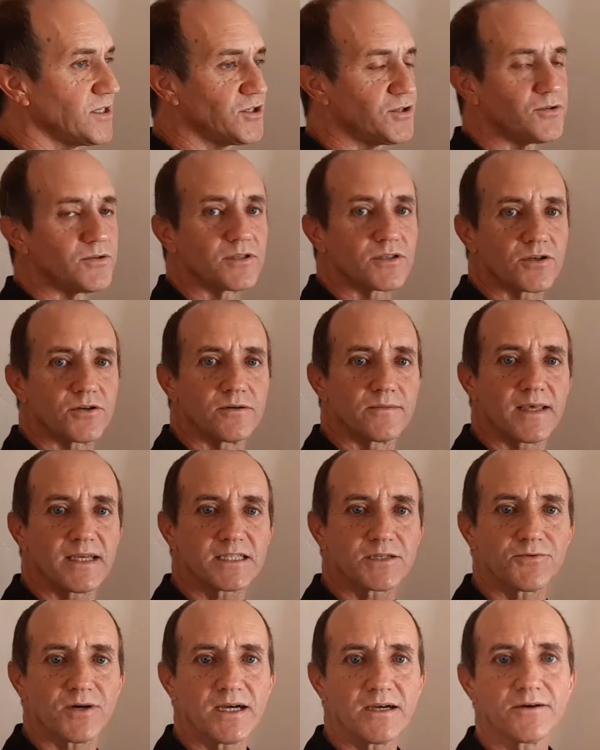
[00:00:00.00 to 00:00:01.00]
tissue. So
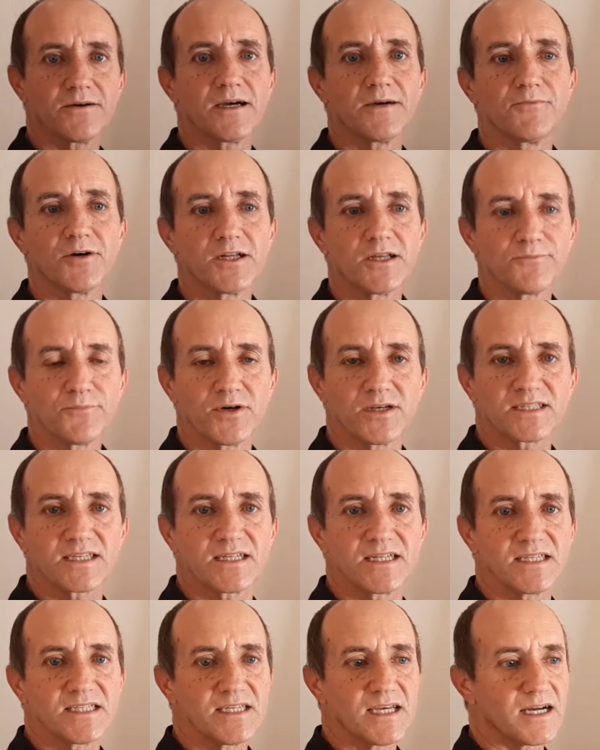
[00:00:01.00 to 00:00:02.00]
that's why when a
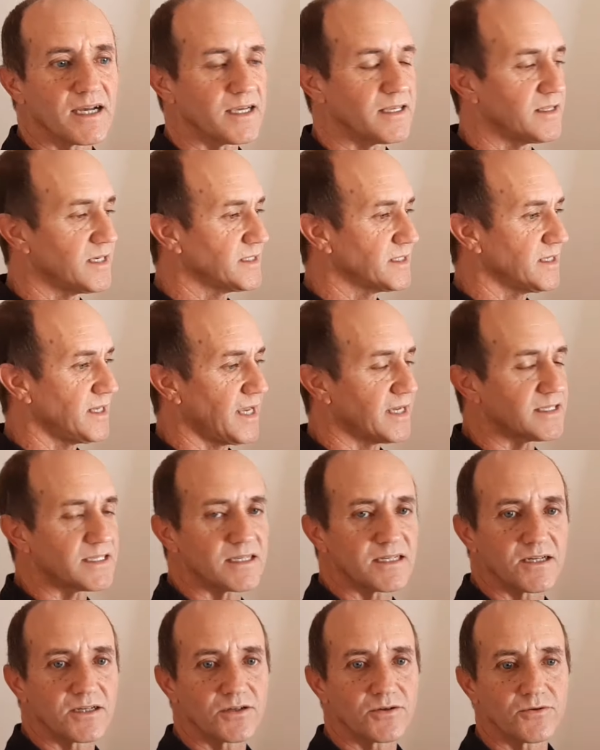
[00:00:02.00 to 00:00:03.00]
person is young and there's an
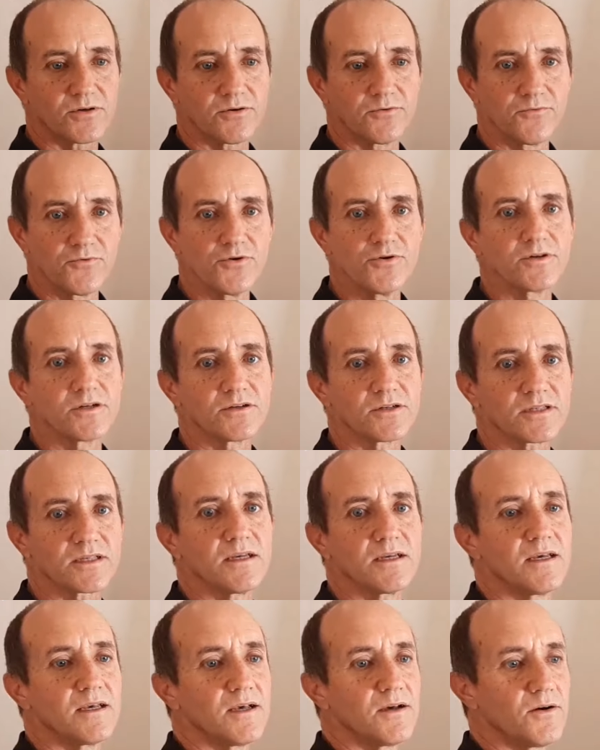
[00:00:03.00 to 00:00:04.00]
accident or a wound
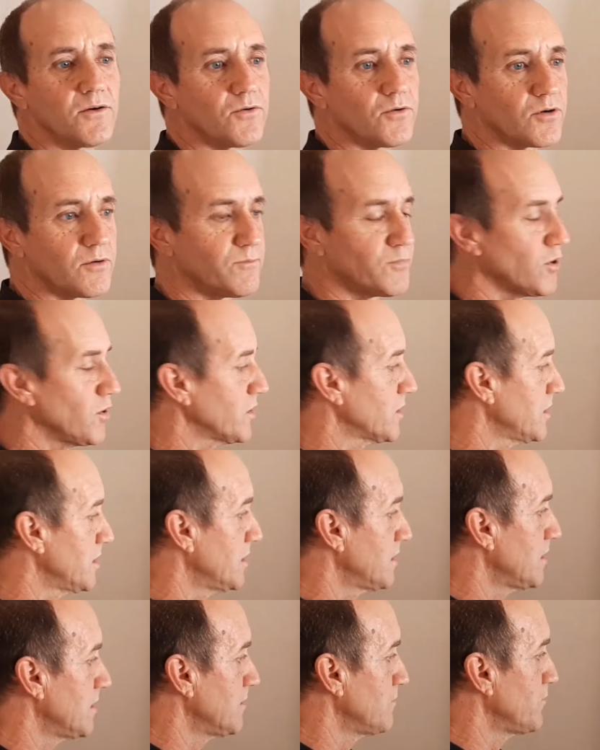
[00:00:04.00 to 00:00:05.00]
or a
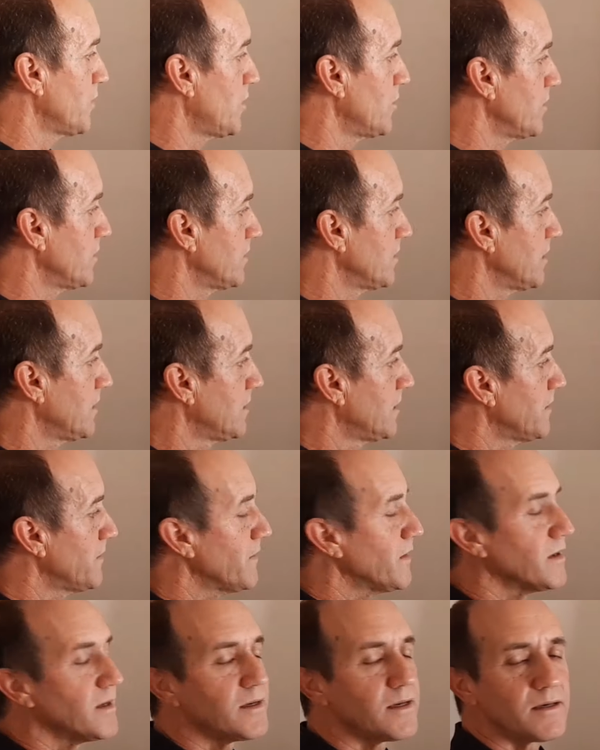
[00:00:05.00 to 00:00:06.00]
broken bone,
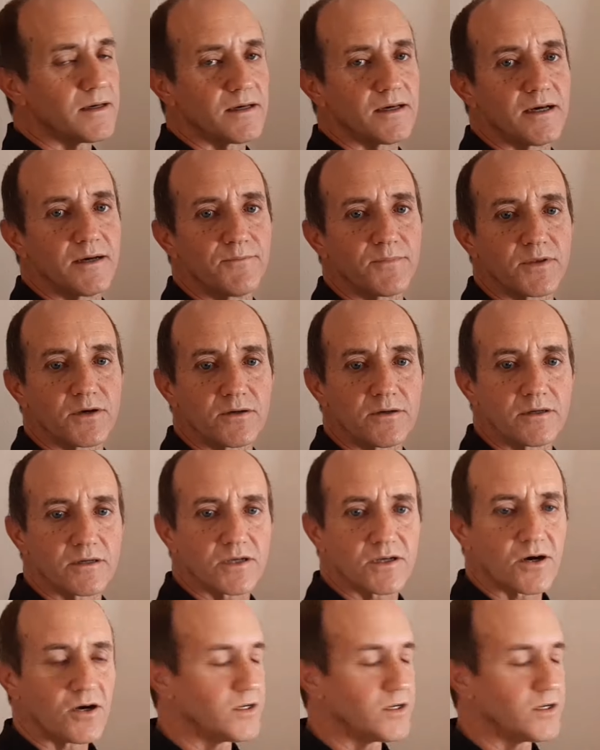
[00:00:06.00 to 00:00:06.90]
the